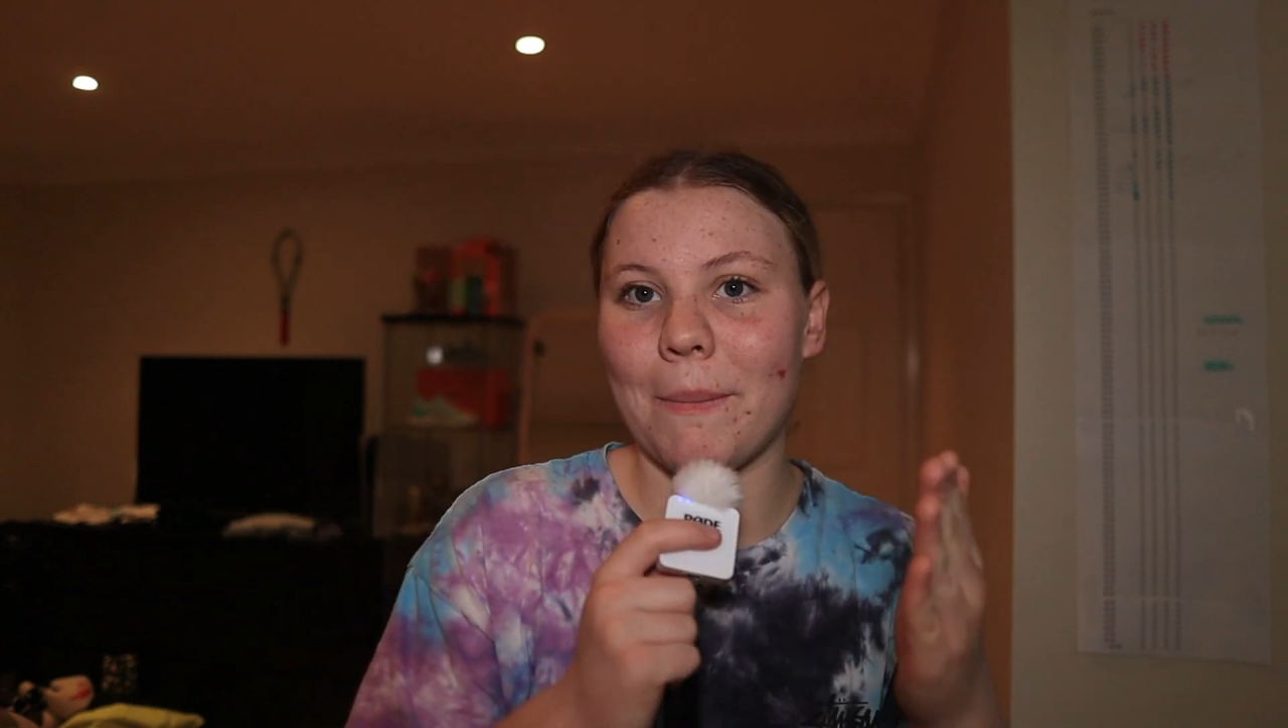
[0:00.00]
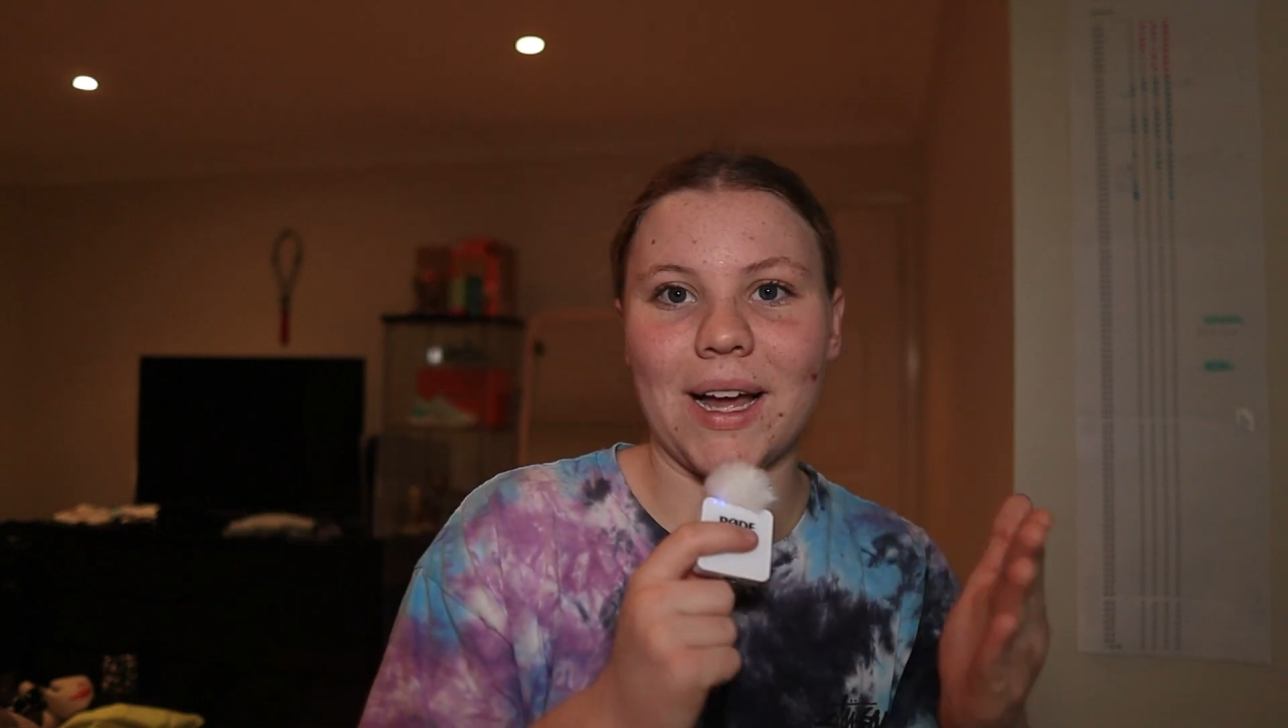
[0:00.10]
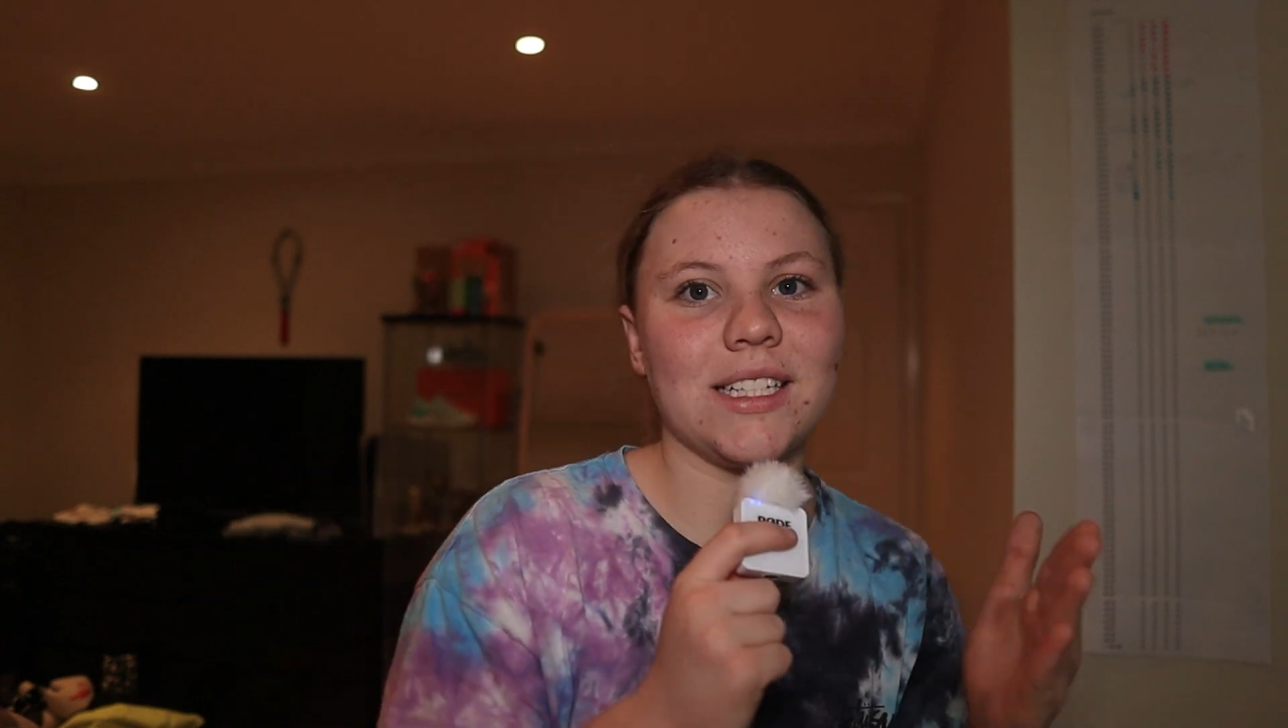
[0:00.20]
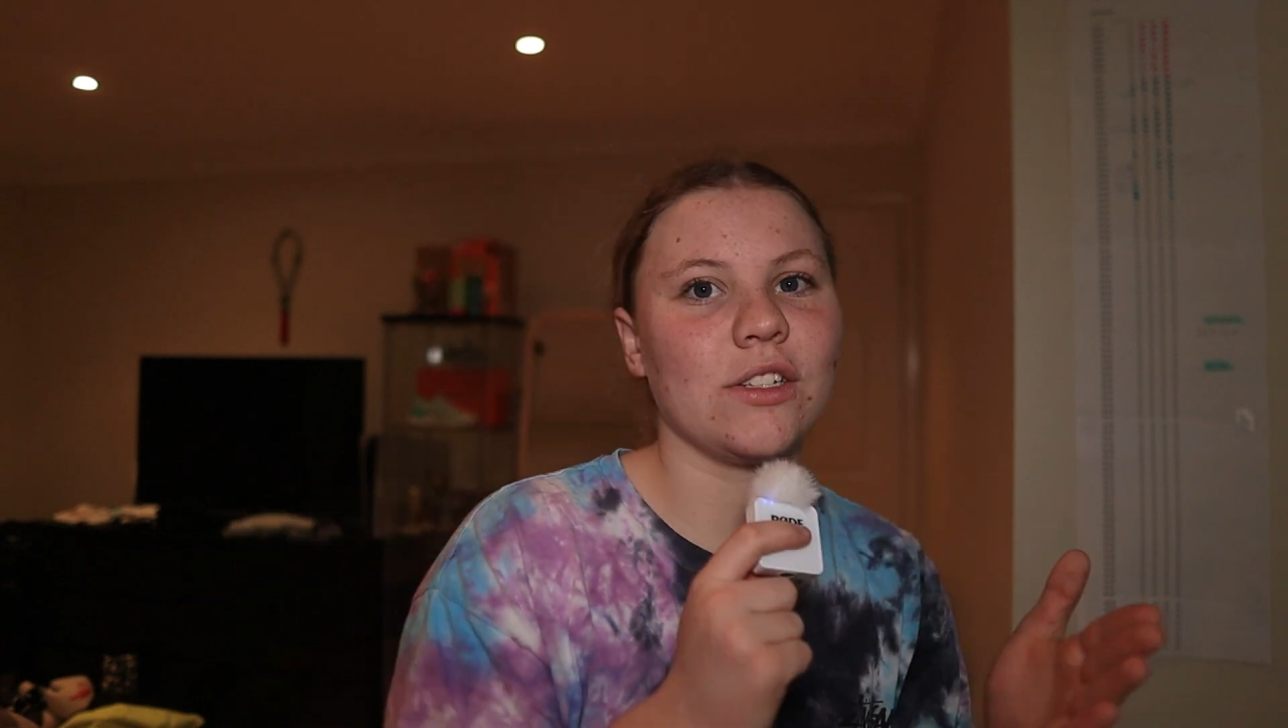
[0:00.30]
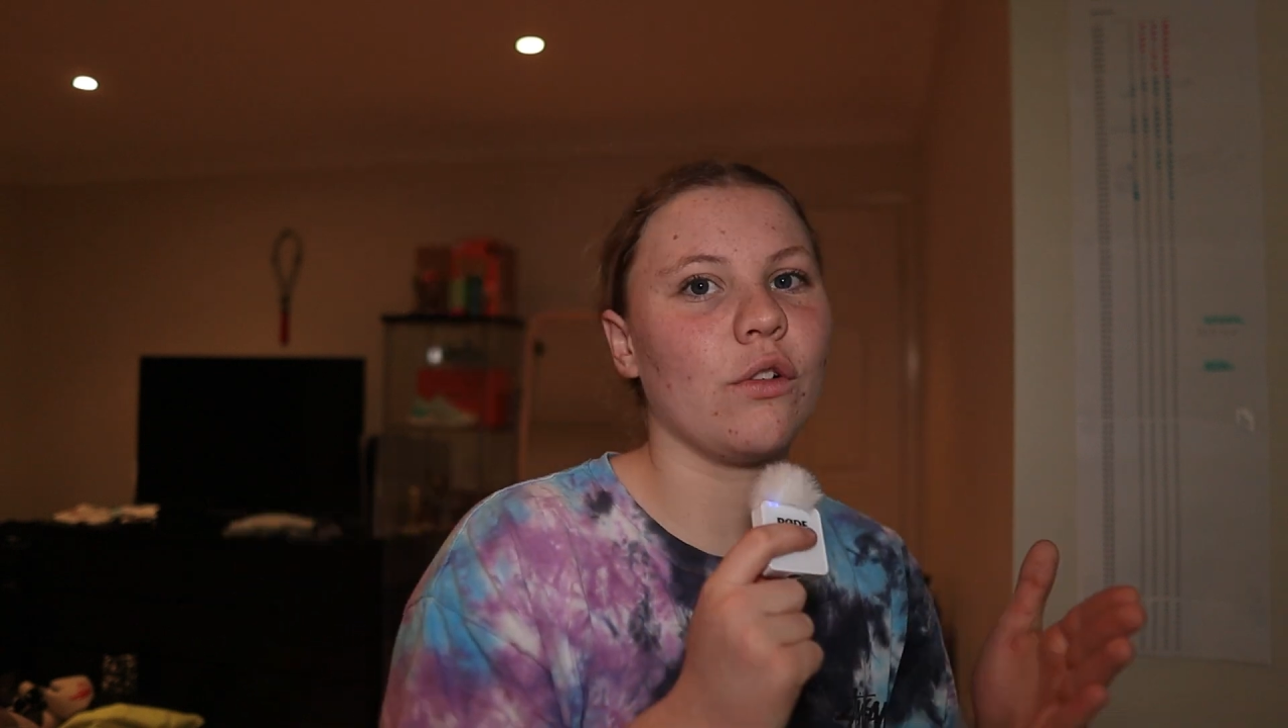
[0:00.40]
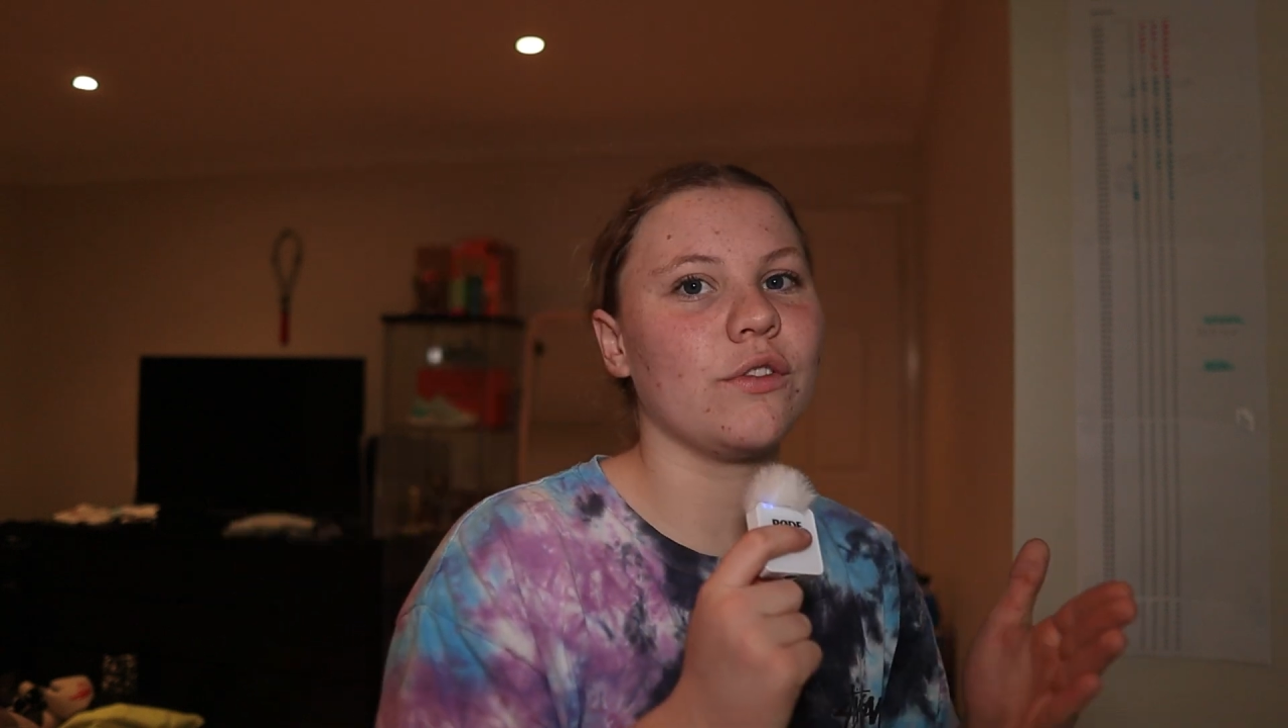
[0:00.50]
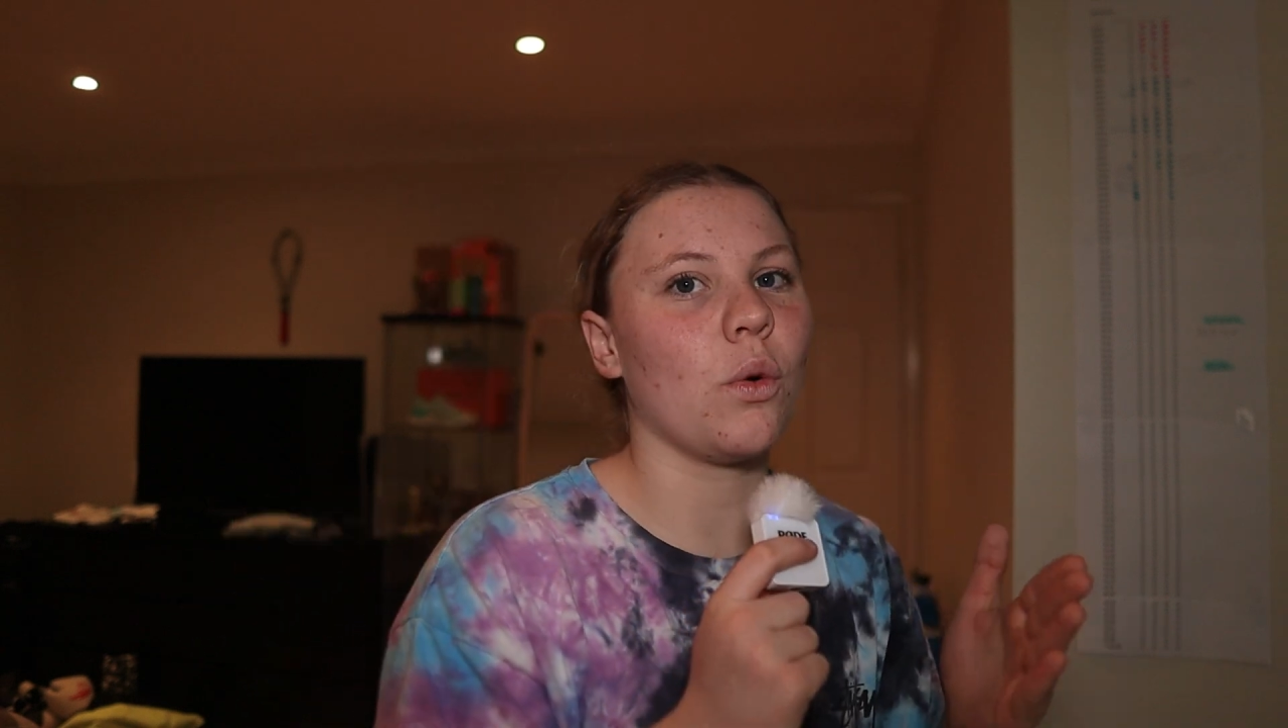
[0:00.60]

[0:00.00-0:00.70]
myself